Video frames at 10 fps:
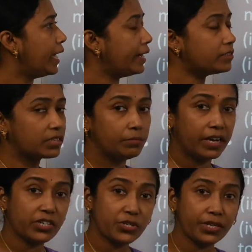and some
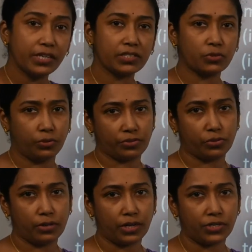luxurious
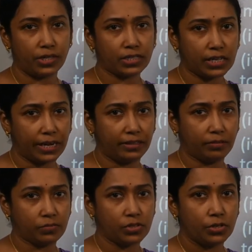goods or luxurious
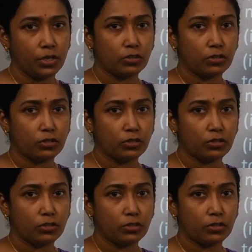items.